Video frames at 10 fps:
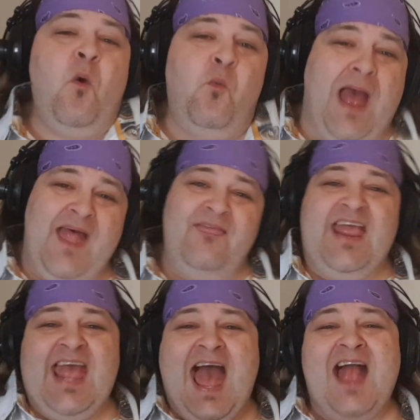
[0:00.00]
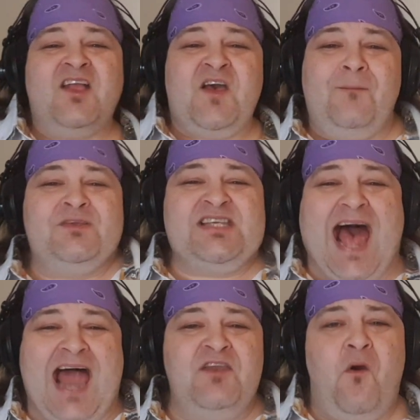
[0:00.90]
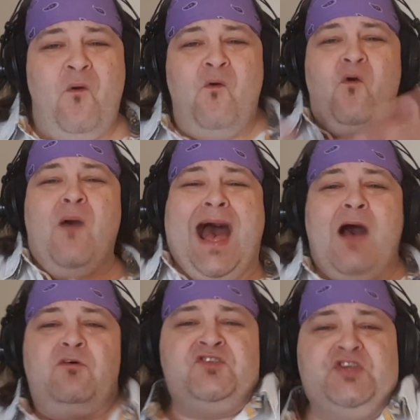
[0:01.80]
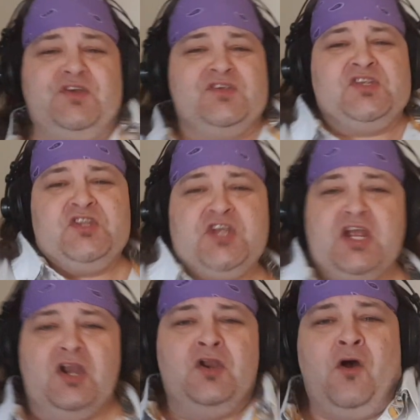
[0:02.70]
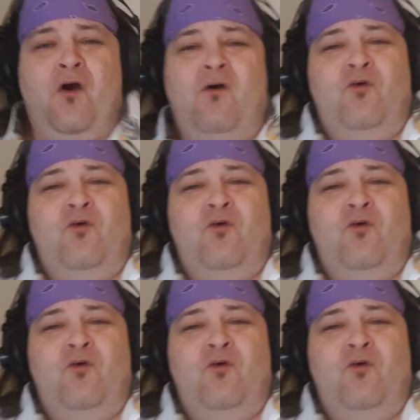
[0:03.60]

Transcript: When the end comes, I know I was just a gigolo.